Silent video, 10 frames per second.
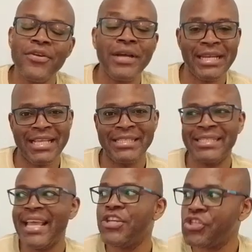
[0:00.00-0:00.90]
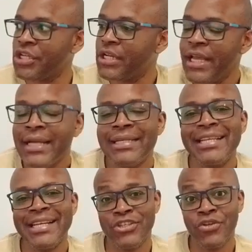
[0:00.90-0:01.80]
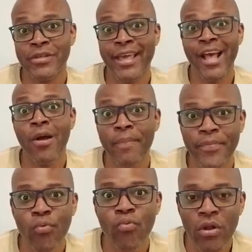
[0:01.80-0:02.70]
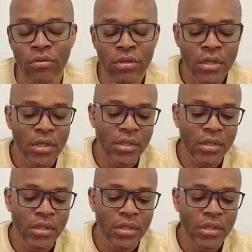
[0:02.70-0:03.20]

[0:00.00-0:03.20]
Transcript: organization that is going to help the world